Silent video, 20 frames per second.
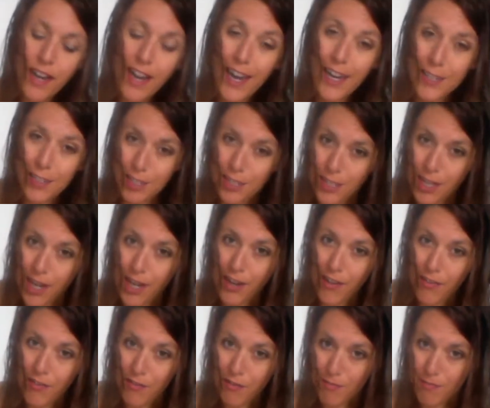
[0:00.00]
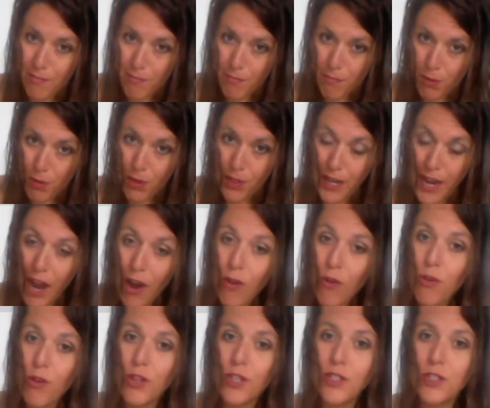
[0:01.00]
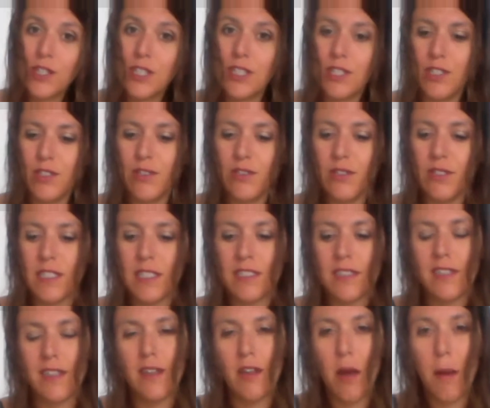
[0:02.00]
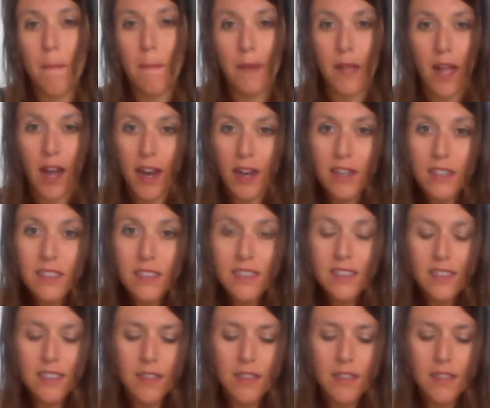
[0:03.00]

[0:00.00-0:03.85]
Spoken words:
and just kind of pull it out, or you can use pliers,